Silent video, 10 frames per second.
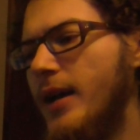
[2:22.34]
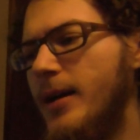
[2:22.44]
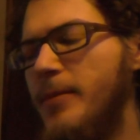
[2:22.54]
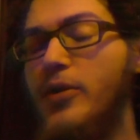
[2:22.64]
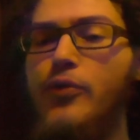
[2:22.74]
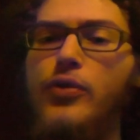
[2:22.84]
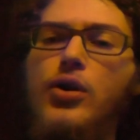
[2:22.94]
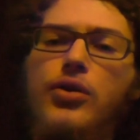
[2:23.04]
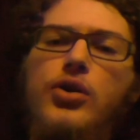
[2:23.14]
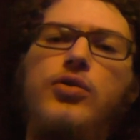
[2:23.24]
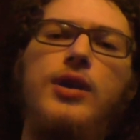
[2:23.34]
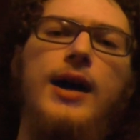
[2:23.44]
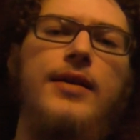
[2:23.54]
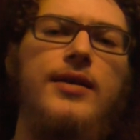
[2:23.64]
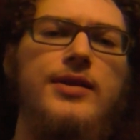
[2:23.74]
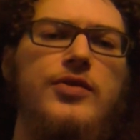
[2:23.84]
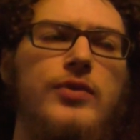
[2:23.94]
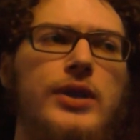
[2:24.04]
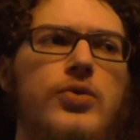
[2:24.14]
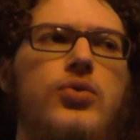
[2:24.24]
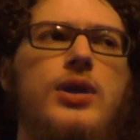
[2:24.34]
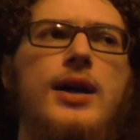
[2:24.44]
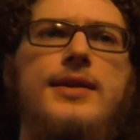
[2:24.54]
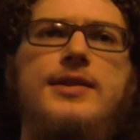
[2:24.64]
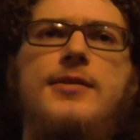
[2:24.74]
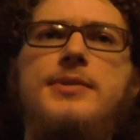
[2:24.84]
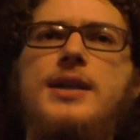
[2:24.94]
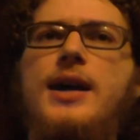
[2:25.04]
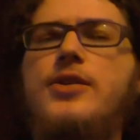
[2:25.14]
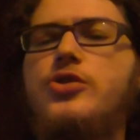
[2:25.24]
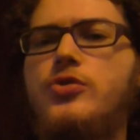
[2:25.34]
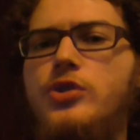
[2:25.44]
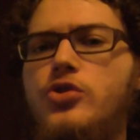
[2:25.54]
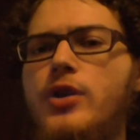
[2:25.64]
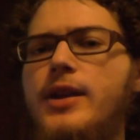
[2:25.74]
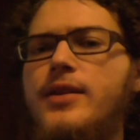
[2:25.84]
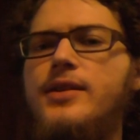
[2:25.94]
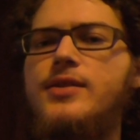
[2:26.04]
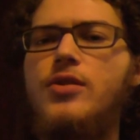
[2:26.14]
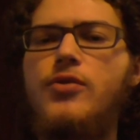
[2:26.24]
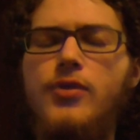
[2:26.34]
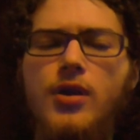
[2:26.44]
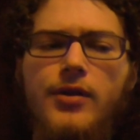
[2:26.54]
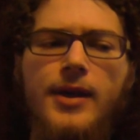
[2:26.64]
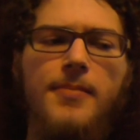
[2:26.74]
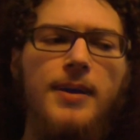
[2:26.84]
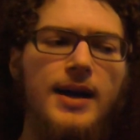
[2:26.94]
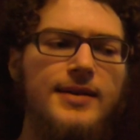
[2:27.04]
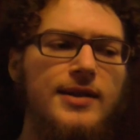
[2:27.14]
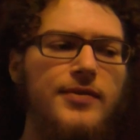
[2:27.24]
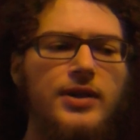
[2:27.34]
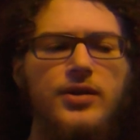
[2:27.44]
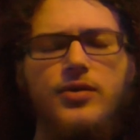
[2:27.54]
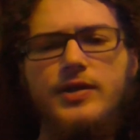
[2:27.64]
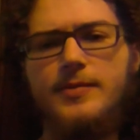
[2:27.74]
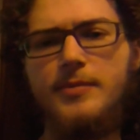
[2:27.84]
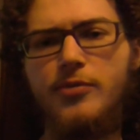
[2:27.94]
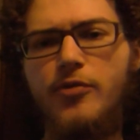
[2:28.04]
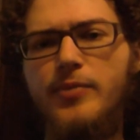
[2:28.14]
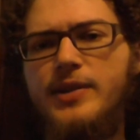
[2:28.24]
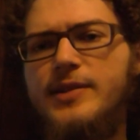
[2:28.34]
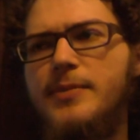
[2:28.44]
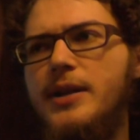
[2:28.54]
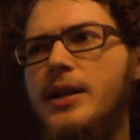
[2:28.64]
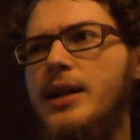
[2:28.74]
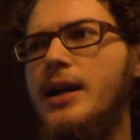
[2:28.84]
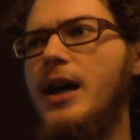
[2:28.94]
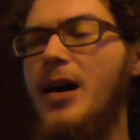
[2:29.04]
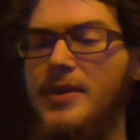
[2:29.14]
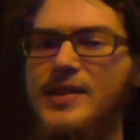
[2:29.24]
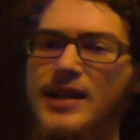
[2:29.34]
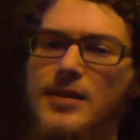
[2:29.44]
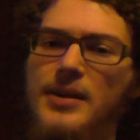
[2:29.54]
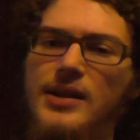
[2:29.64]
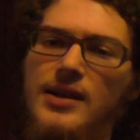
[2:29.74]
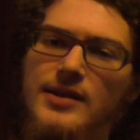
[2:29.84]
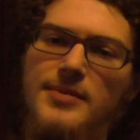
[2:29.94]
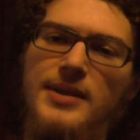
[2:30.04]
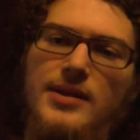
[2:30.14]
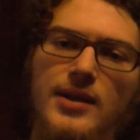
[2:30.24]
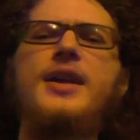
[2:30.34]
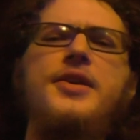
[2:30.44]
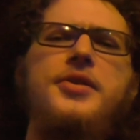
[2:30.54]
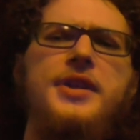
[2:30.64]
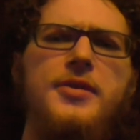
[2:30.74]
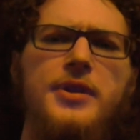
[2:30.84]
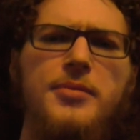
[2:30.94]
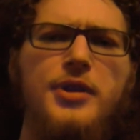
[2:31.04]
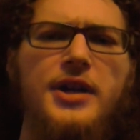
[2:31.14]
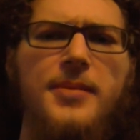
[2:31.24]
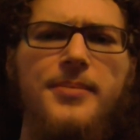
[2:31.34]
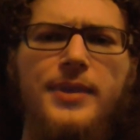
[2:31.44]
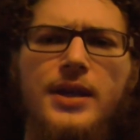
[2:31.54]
but overall though, I think it's a really cool concept. I do enjoy it. I think it's an overall net positive. It could use some improvements, but I'm excited about the Gunsmith. Another thing I want to bring up